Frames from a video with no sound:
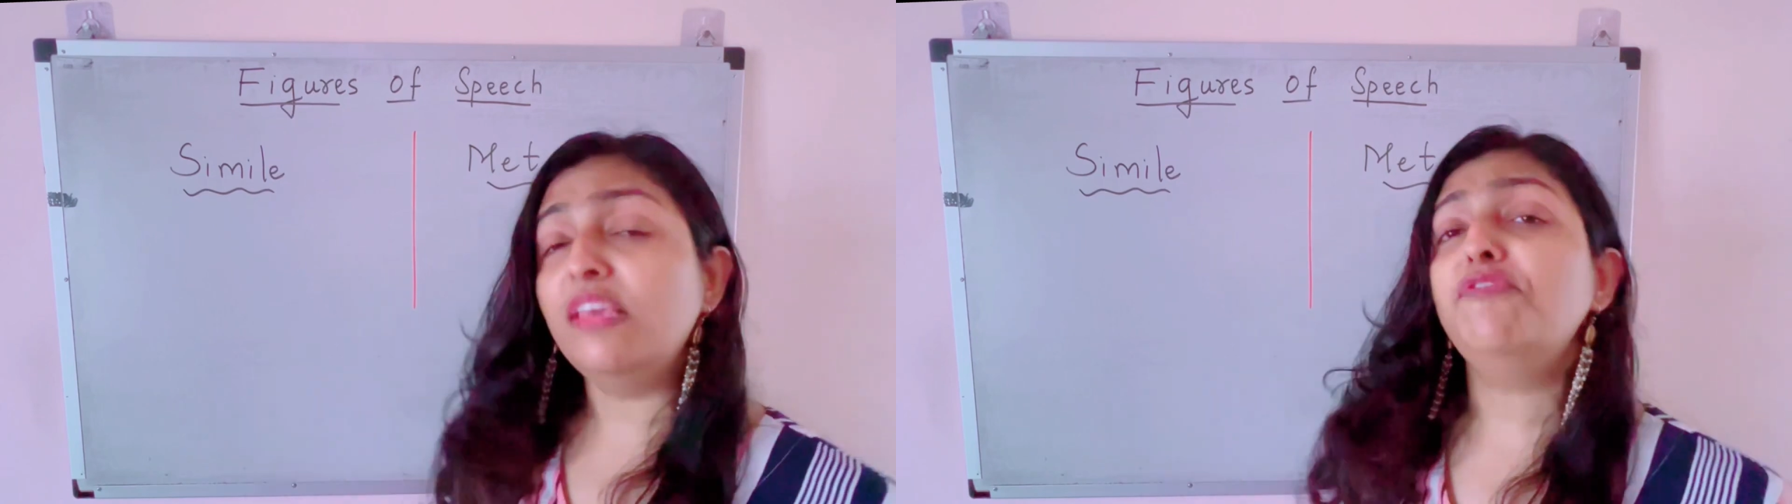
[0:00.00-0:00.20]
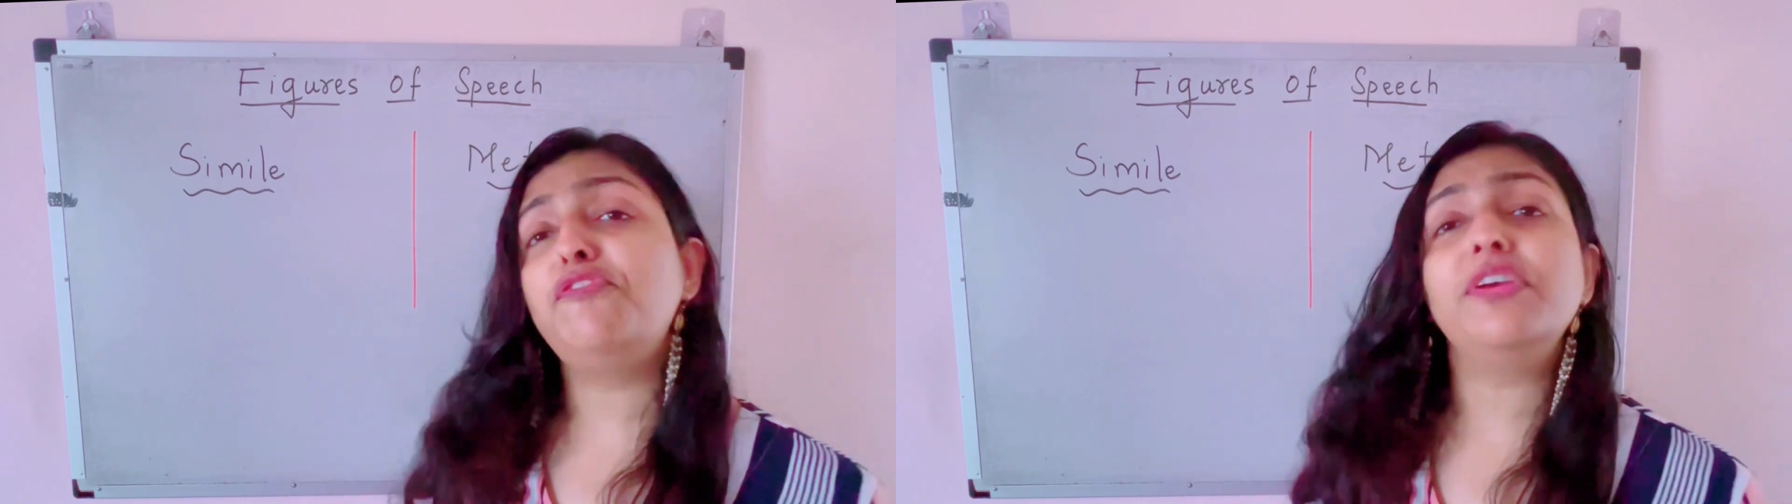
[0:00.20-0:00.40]

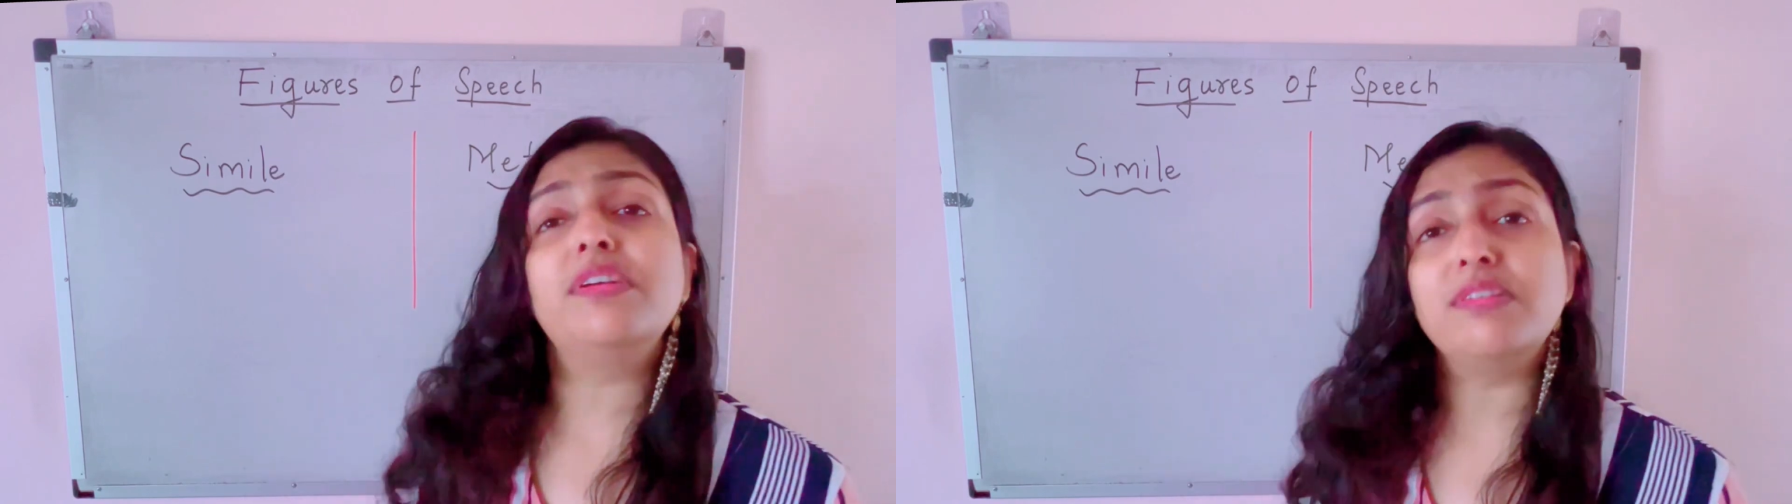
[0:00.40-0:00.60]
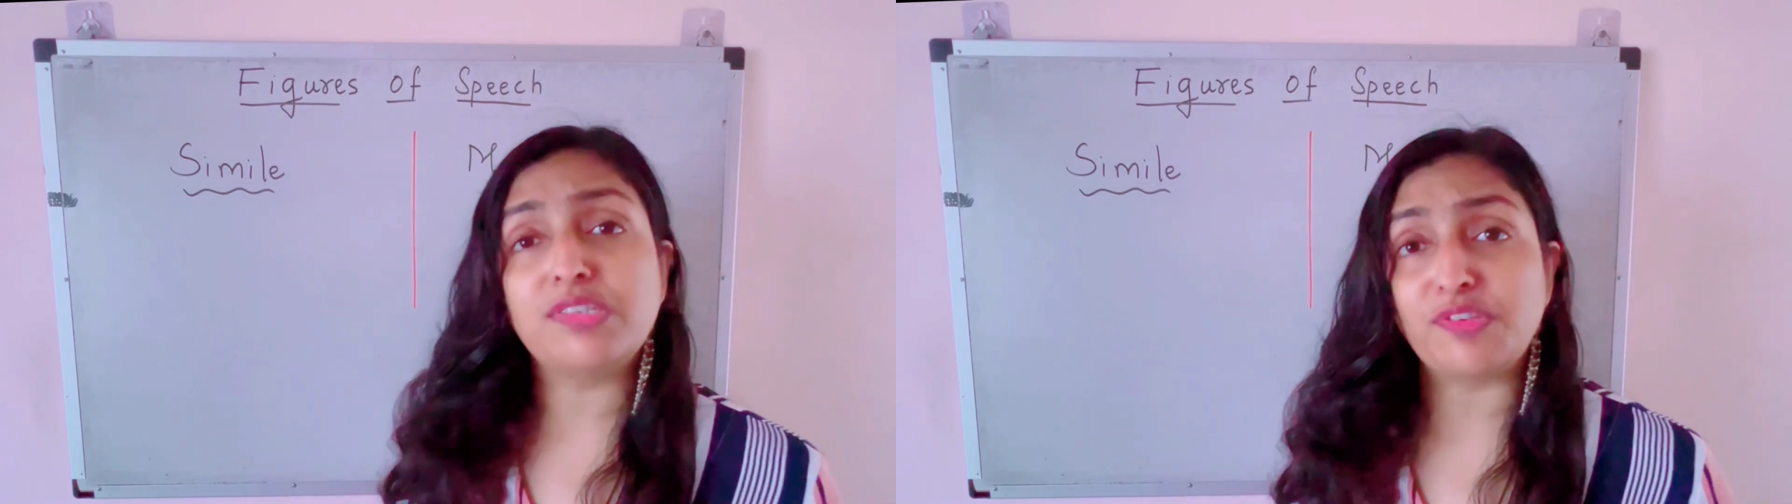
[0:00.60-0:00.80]

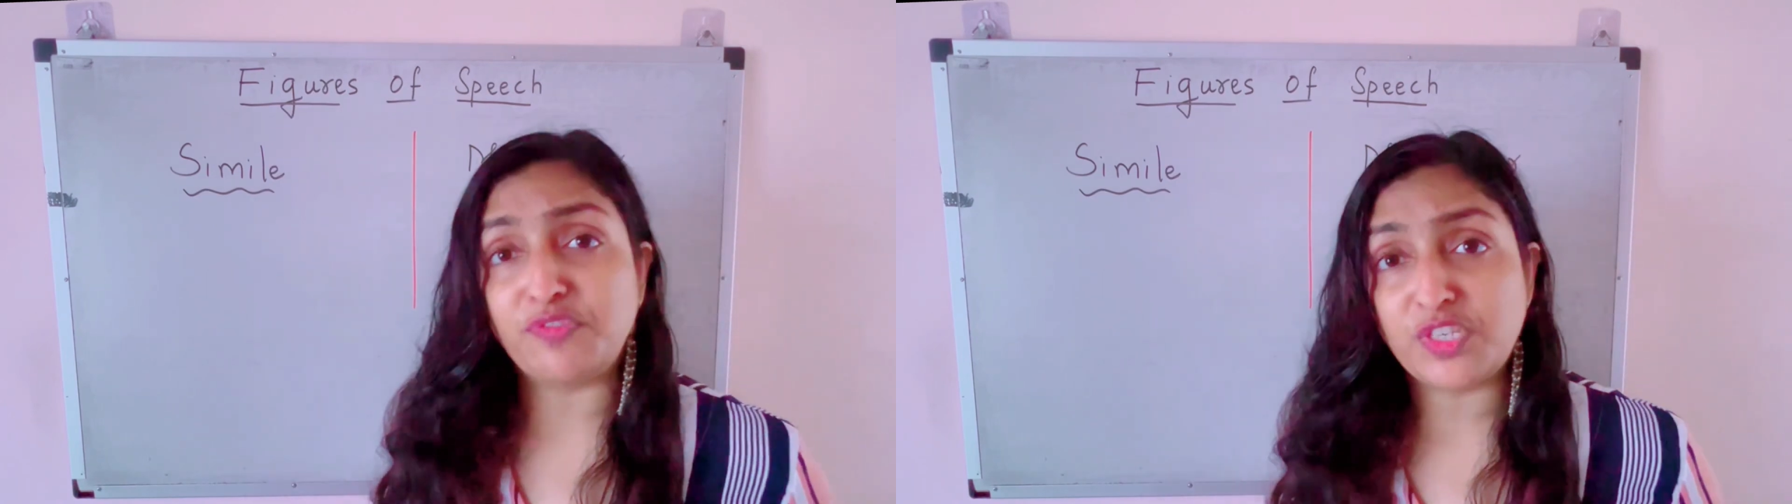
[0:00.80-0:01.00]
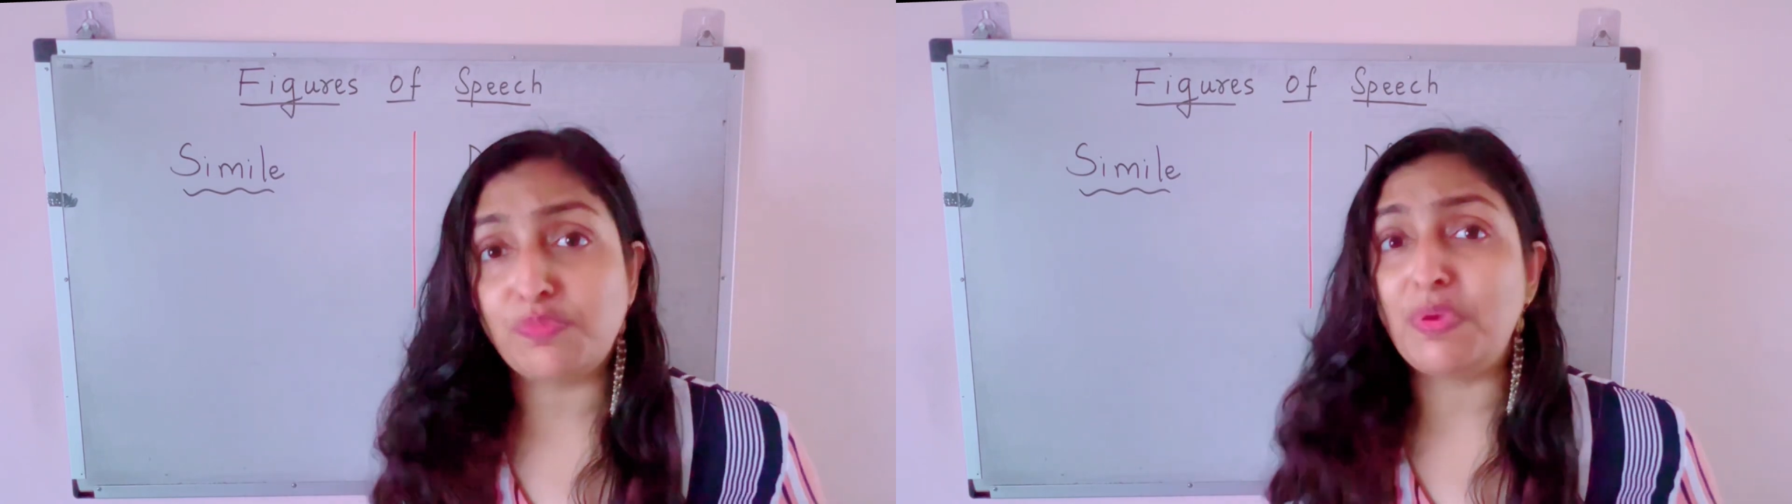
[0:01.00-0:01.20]
figures of
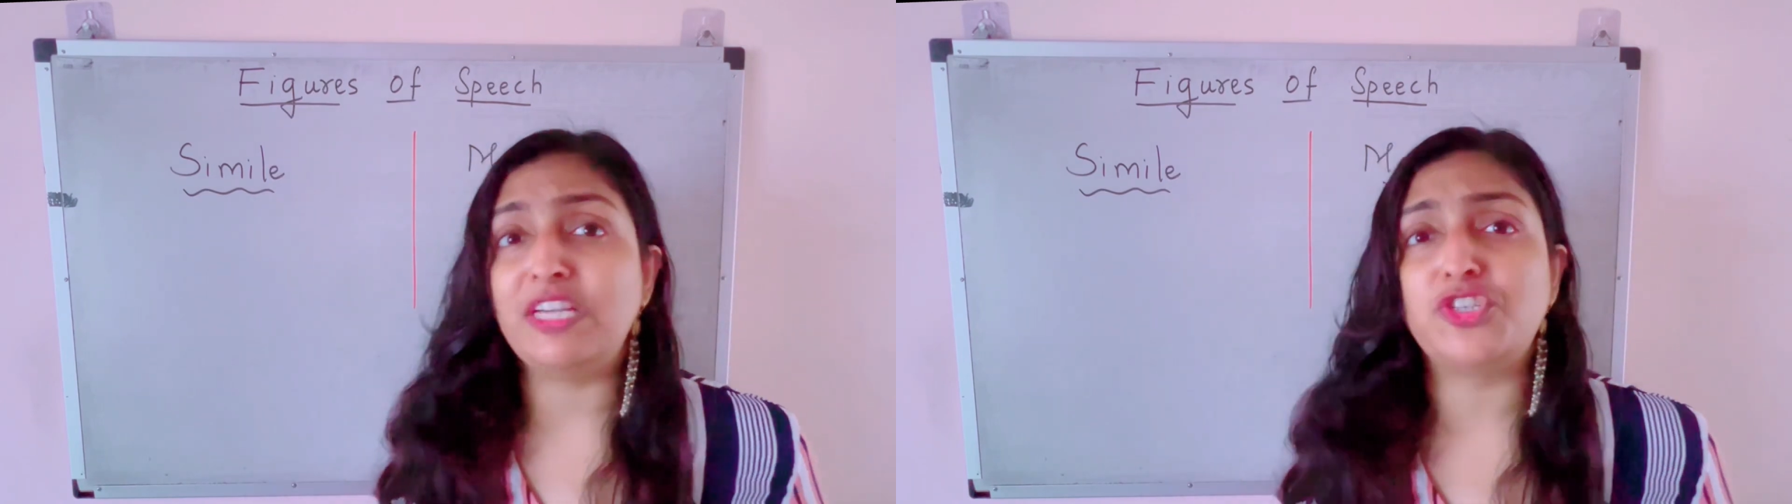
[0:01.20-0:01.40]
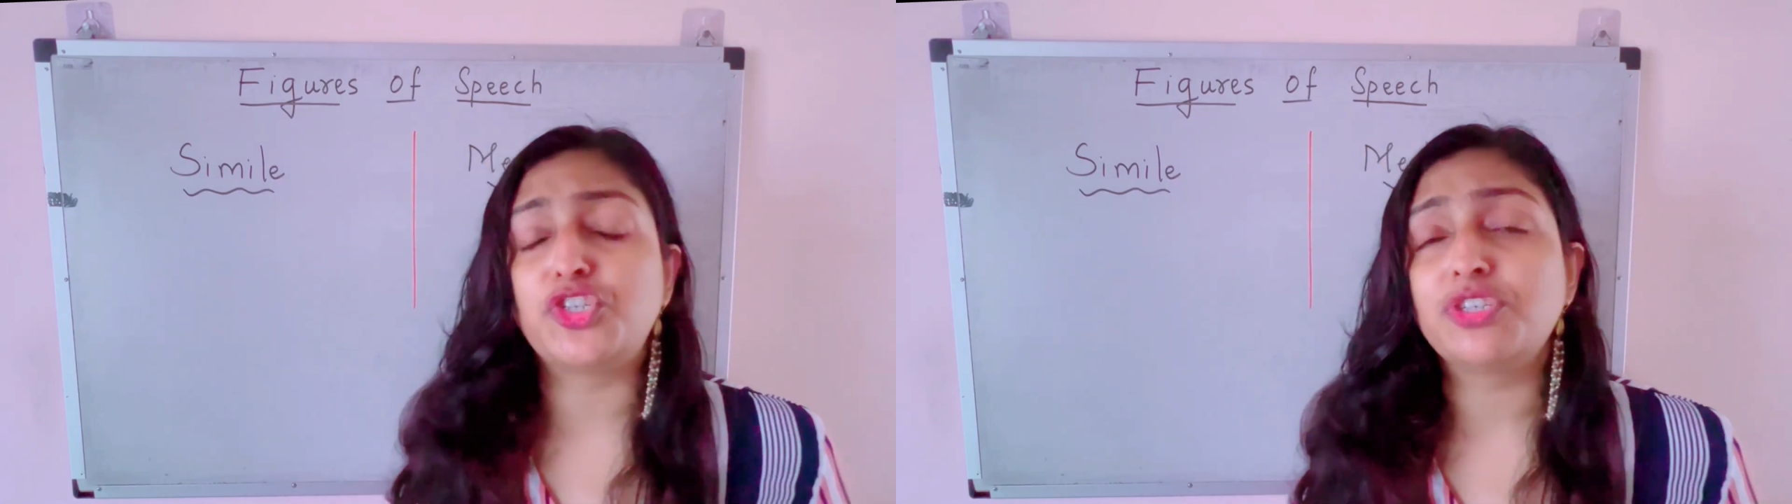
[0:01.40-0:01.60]

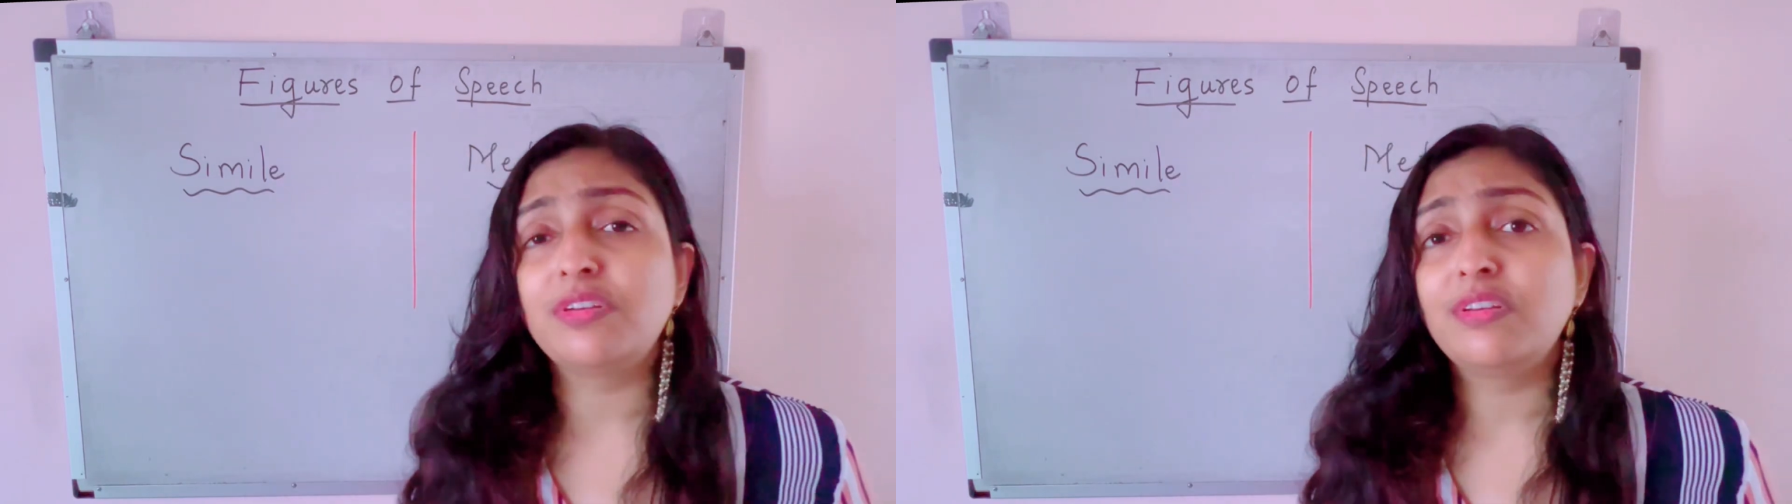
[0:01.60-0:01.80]
speech?